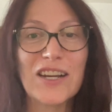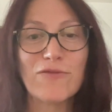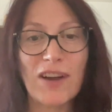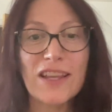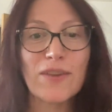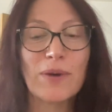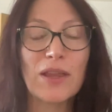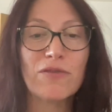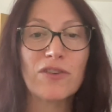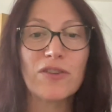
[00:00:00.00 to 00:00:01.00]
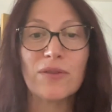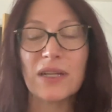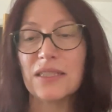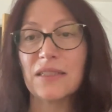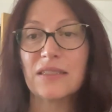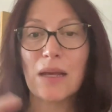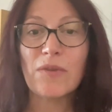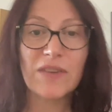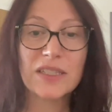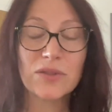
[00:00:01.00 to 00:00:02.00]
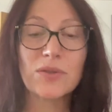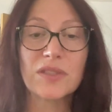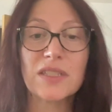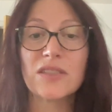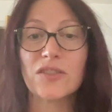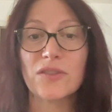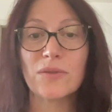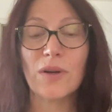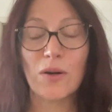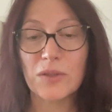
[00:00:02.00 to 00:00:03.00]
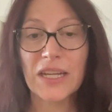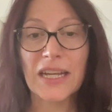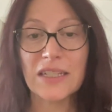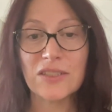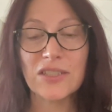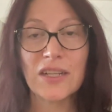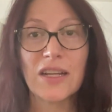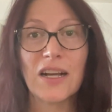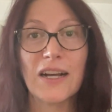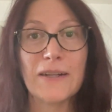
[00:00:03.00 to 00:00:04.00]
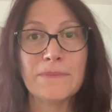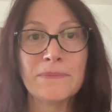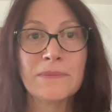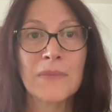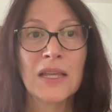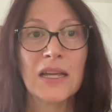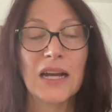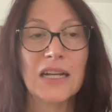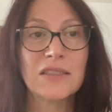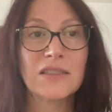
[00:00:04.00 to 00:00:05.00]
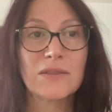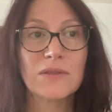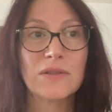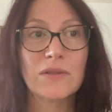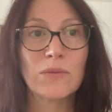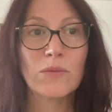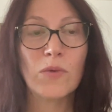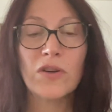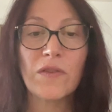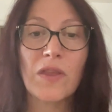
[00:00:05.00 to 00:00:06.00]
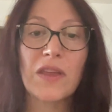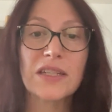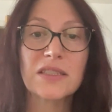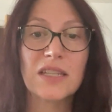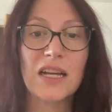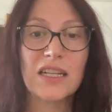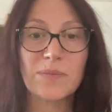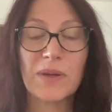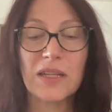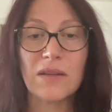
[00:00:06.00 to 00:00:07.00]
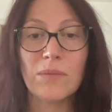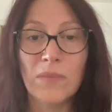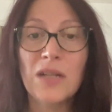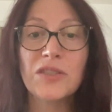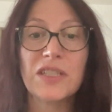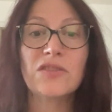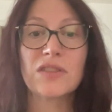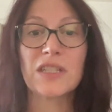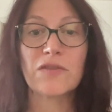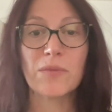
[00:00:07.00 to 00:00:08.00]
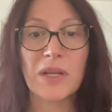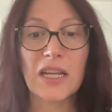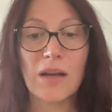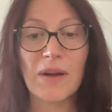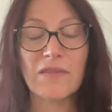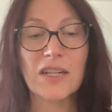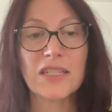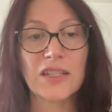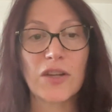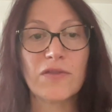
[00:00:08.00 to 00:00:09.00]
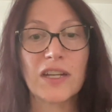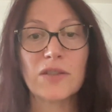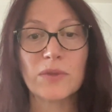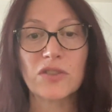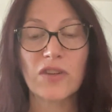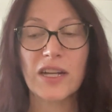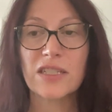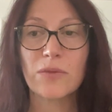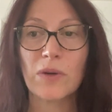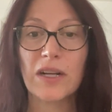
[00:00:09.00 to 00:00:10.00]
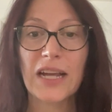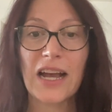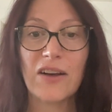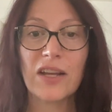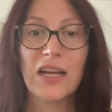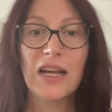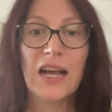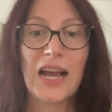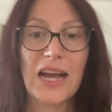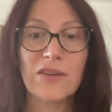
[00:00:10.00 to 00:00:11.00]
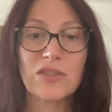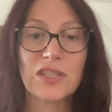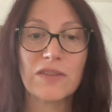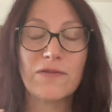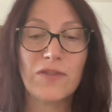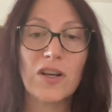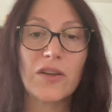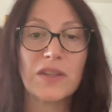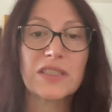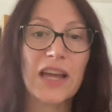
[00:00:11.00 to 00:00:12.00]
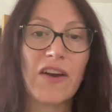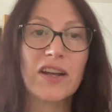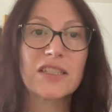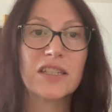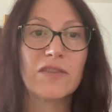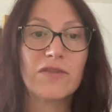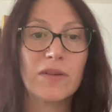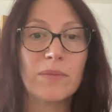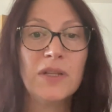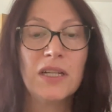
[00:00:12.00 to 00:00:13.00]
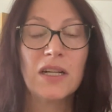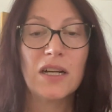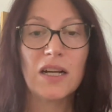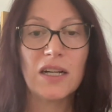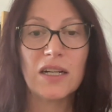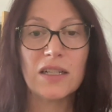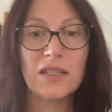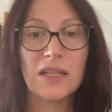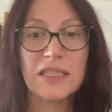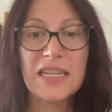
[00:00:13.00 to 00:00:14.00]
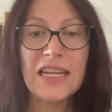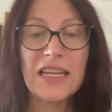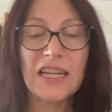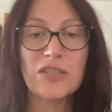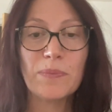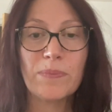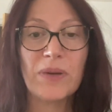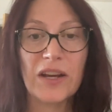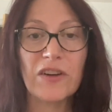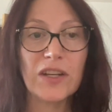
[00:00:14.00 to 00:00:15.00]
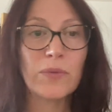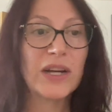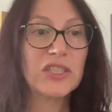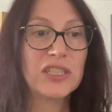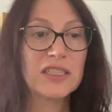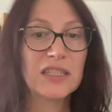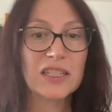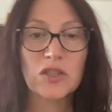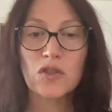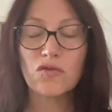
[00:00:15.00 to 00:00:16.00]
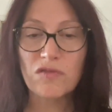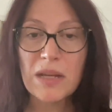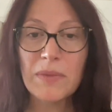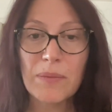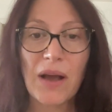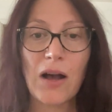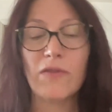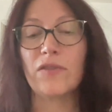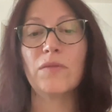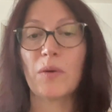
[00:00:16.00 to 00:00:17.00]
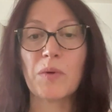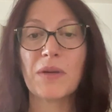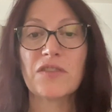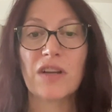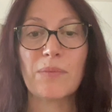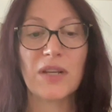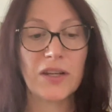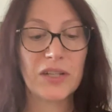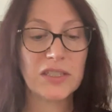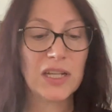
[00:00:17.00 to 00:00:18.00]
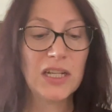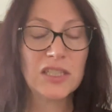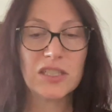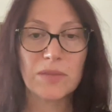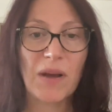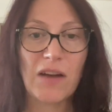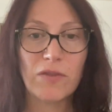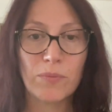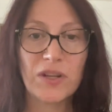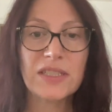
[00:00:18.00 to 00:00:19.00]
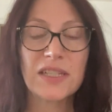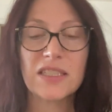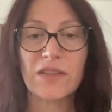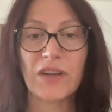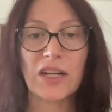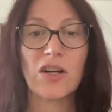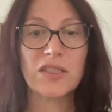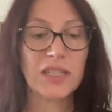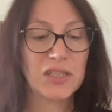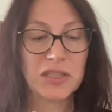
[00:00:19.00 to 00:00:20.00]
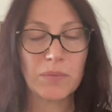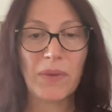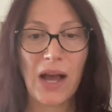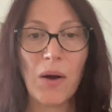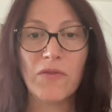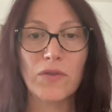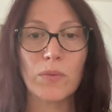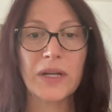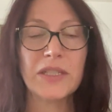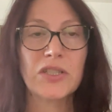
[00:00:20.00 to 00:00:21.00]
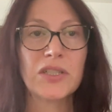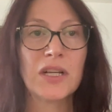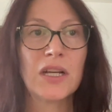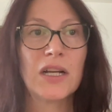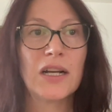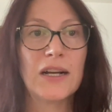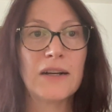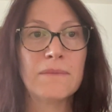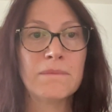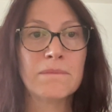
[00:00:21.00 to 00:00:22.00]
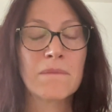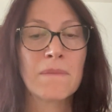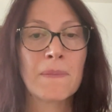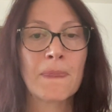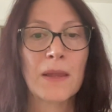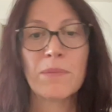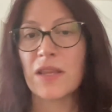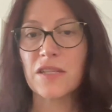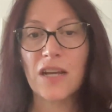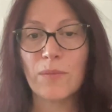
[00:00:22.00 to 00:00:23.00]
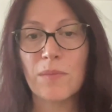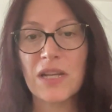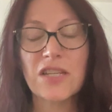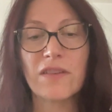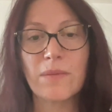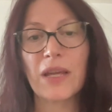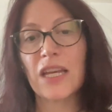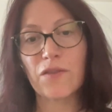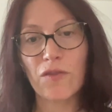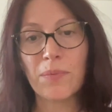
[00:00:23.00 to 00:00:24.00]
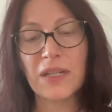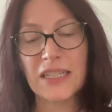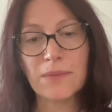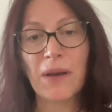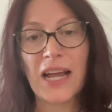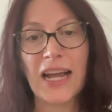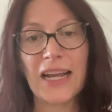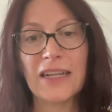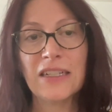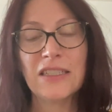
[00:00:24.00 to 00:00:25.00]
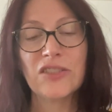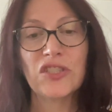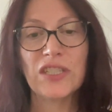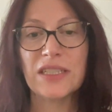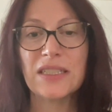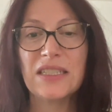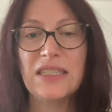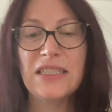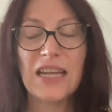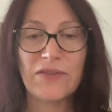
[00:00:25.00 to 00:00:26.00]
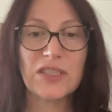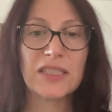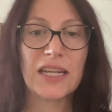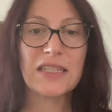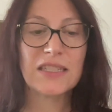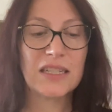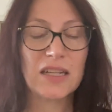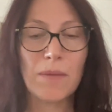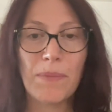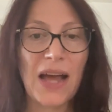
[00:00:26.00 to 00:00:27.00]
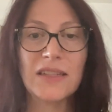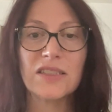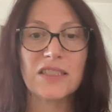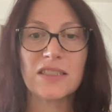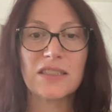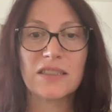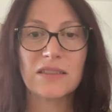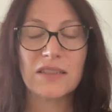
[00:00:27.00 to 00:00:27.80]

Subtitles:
right the way through in some of our sources to old age. And one of the things that has been most interesting for me about writing No Friend was trying to work out how to follow this character from a teenage period where she's extremely powerful. When we meet her in Apollonius, she's a powerful priestess of Hecate, she's a powerful witch. By the time we meet her at the beginning of Euripides' play, she is devastated, abandoned,